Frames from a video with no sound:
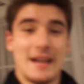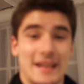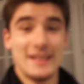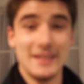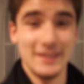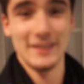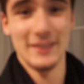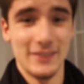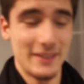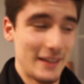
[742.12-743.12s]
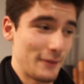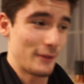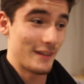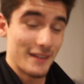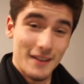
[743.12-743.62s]
IKEA the other day
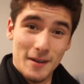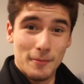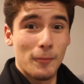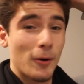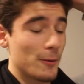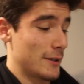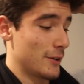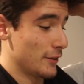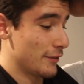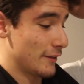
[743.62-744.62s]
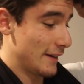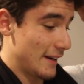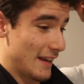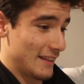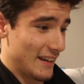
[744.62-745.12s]
with my mom and my girlfriend,
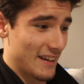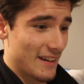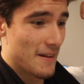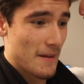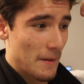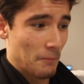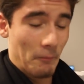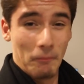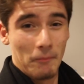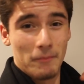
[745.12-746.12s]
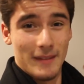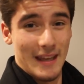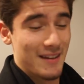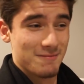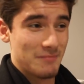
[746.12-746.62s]
and like
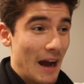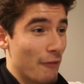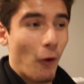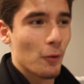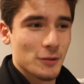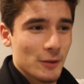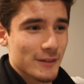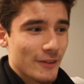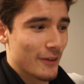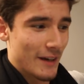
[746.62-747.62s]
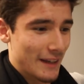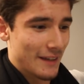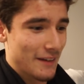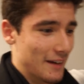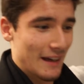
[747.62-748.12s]
I've always wanted to go to
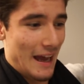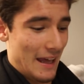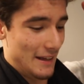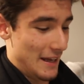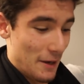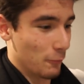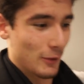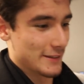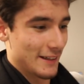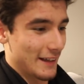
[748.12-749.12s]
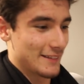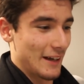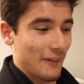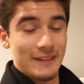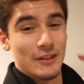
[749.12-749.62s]
IKEA and it wasn't a
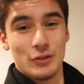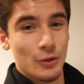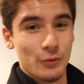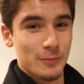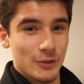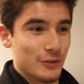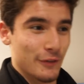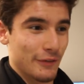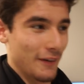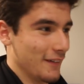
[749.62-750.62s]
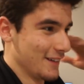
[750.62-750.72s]
letdown. Like the showrooms are so fun.